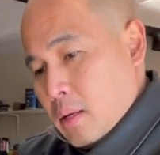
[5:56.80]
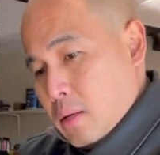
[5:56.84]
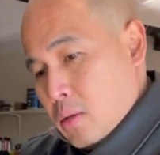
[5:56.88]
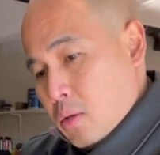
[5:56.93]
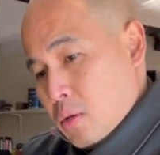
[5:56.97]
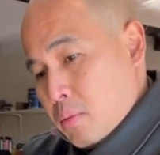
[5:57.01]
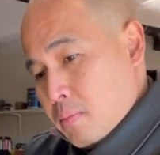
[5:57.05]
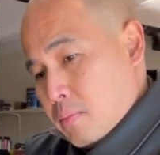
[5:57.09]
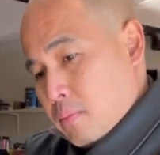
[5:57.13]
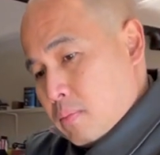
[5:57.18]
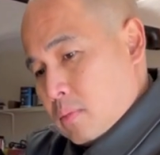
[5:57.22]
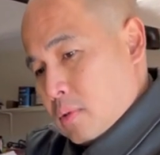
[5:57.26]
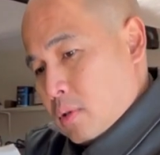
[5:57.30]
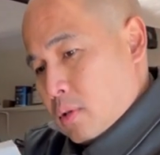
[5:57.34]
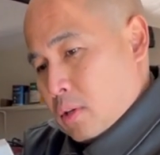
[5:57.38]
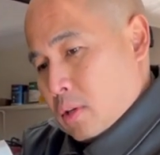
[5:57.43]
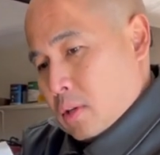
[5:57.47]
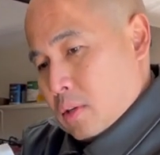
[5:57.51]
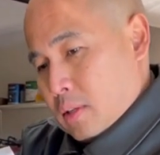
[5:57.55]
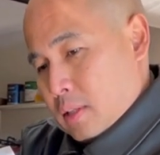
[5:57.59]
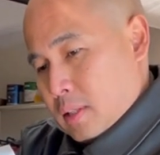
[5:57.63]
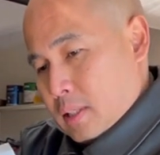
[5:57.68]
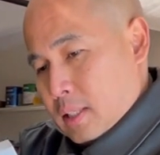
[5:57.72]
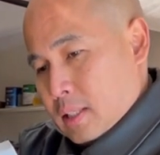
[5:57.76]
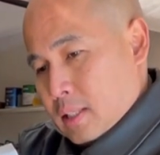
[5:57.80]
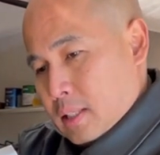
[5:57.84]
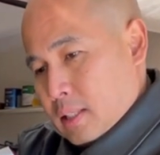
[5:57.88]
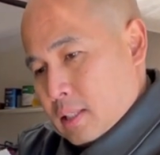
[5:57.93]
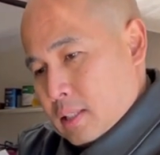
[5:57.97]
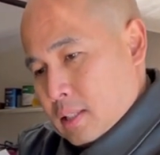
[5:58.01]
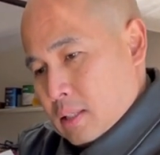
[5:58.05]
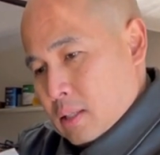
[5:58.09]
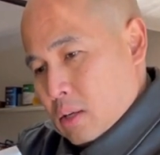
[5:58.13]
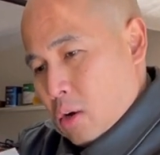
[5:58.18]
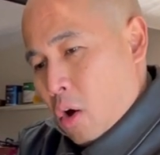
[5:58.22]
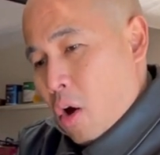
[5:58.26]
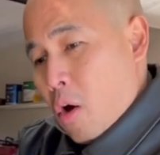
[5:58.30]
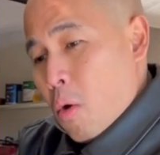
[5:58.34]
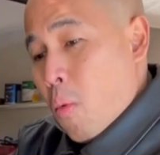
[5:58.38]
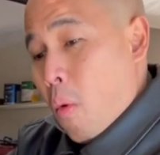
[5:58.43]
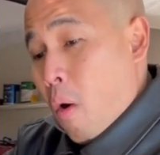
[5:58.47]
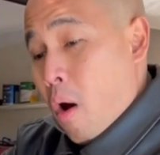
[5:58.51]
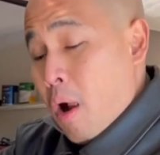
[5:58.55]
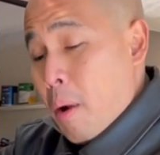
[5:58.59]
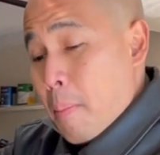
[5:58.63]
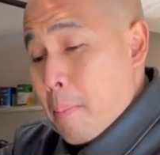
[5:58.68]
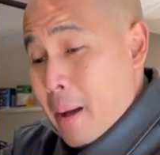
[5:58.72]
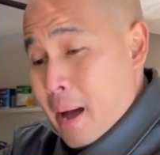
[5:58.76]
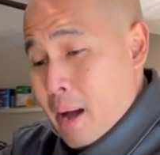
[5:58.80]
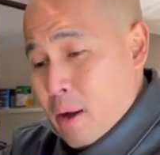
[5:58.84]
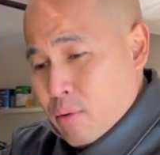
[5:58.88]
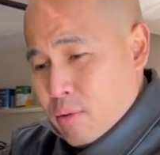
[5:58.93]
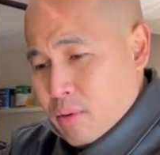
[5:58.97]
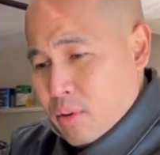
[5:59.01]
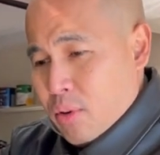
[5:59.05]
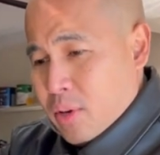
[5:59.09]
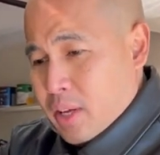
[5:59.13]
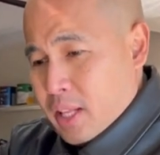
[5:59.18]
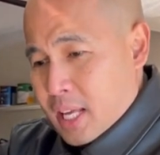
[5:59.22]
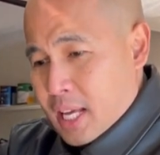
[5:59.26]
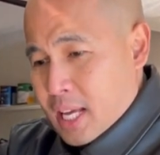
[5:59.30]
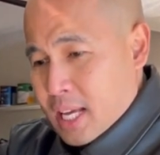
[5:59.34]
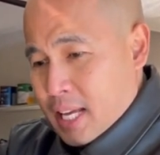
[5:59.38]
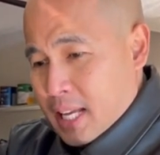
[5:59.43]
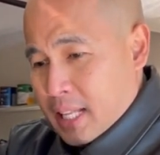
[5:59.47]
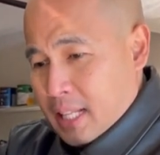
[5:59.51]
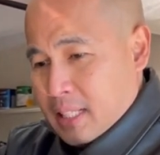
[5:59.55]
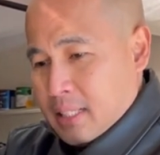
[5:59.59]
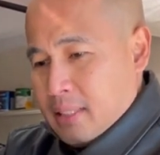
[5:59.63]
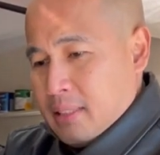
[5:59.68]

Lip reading: Oops, okay. Oh, wall mount, look at that.